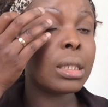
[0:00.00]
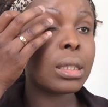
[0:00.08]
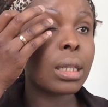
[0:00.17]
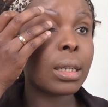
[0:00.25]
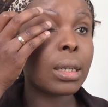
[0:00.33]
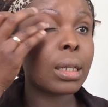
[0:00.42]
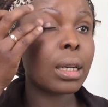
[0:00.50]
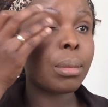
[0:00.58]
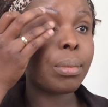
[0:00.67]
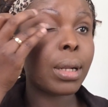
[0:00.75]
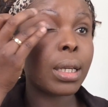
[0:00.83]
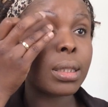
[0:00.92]
So I
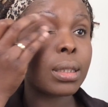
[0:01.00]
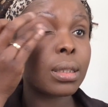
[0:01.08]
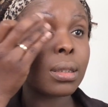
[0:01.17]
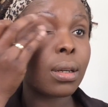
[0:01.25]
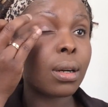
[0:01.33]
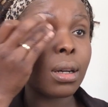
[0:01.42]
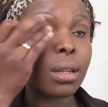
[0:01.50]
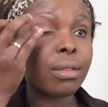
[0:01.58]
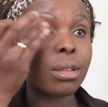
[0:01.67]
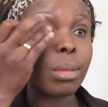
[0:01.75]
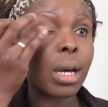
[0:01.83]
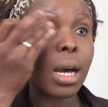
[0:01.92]
place it all
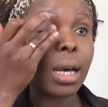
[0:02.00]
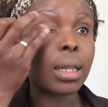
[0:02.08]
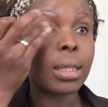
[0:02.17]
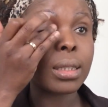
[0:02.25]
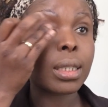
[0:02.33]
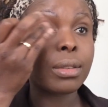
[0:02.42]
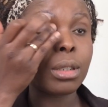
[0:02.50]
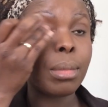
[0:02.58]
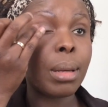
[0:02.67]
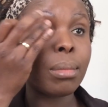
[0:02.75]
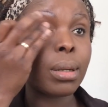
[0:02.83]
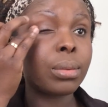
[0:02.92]
over my eyelids, and
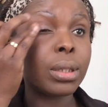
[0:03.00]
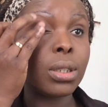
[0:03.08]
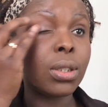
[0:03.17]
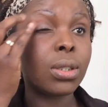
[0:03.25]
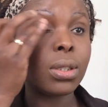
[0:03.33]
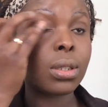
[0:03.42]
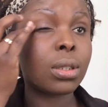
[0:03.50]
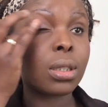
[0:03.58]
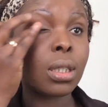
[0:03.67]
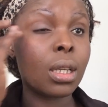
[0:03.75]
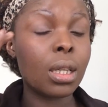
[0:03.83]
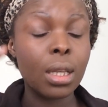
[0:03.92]
remember we used
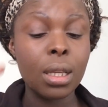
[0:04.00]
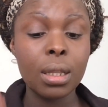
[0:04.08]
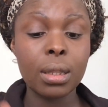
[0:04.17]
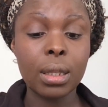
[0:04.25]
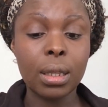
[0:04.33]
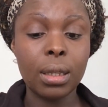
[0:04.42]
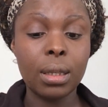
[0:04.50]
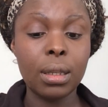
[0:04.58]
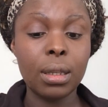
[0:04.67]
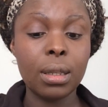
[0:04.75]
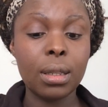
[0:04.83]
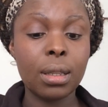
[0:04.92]
the
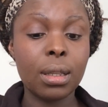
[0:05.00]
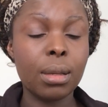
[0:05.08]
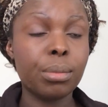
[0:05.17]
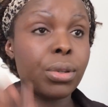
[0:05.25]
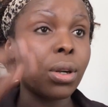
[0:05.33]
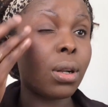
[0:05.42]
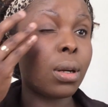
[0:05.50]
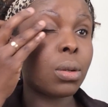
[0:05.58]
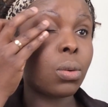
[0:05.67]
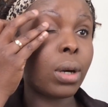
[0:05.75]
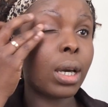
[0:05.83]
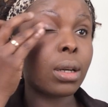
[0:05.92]

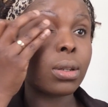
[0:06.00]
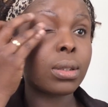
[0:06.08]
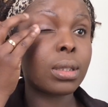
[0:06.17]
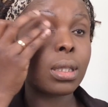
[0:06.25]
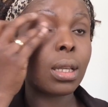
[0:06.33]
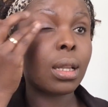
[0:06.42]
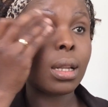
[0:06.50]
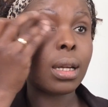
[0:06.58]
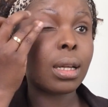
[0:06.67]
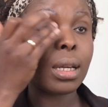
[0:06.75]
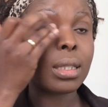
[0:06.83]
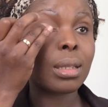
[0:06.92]
Prolong Wear
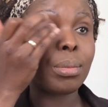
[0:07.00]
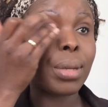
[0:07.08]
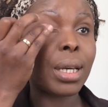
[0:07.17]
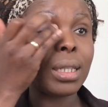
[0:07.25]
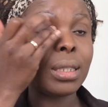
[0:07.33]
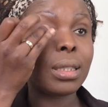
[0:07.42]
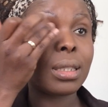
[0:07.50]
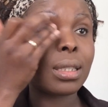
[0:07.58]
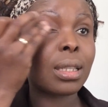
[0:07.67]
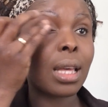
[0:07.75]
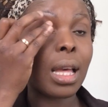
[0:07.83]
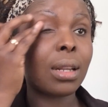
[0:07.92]
Concealer as a
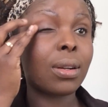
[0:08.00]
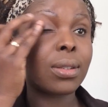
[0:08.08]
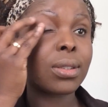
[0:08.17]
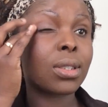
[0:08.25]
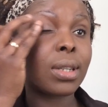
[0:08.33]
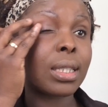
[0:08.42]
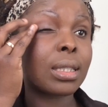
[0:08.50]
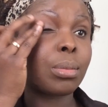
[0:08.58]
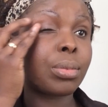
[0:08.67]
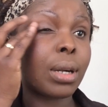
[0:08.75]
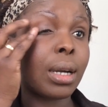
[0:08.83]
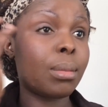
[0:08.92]
base and also as a
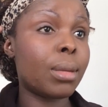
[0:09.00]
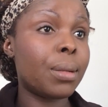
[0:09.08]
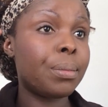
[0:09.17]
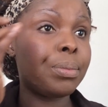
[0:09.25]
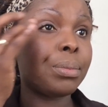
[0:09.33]
primer.